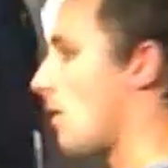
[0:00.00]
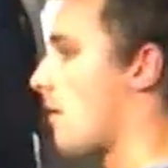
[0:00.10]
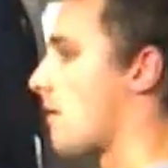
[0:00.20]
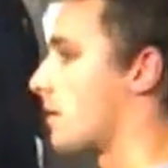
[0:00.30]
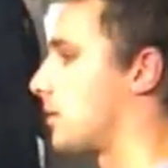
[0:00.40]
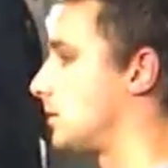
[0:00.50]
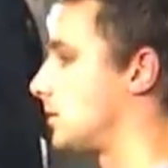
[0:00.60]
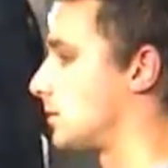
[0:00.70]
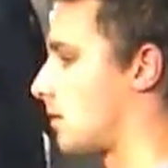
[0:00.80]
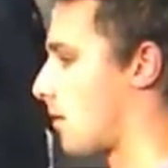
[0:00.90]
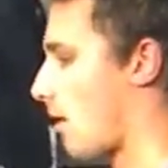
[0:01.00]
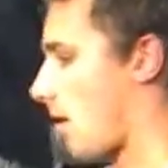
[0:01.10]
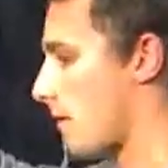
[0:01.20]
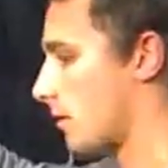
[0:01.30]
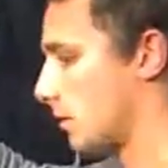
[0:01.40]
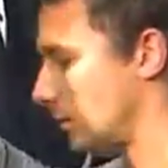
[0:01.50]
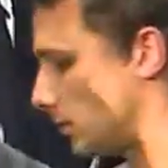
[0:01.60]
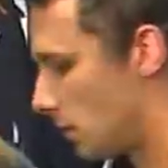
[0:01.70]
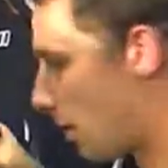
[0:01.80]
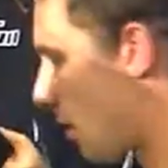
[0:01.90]
Pilot has the
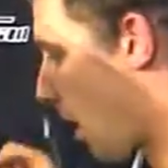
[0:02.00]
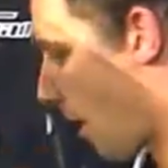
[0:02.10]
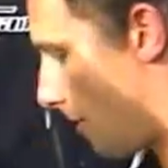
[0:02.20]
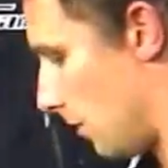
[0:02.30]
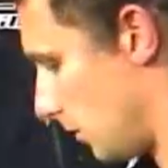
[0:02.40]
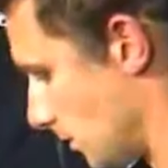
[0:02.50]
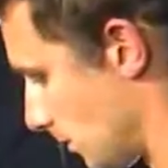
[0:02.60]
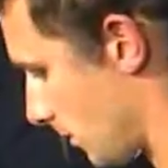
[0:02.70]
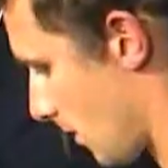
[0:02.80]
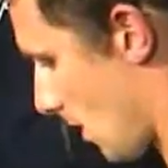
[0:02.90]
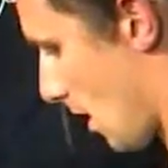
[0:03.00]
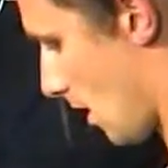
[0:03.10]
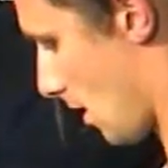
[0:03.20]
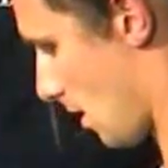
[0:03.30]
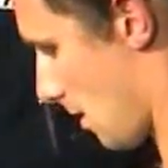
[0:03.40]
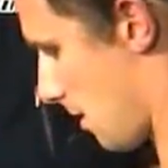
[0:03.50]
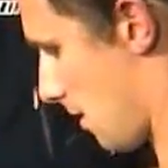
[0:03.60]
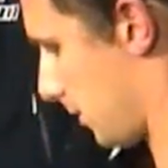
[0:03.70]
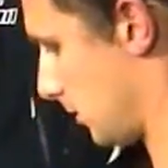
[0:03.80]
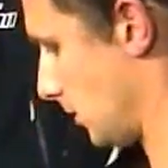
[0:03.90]
distinction of being unavailable
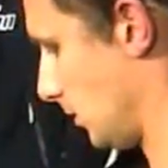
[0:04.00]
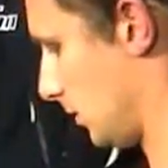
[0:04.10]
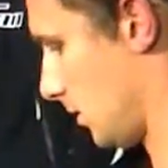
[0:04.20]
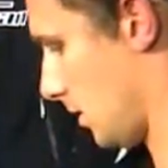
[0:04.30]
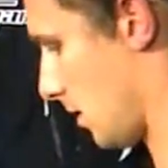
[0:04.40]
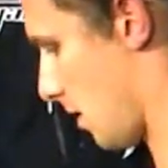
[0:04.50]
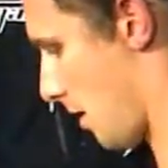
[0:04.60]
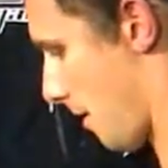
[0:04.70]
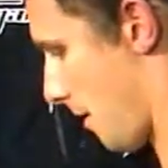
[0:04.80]
in a 58 at the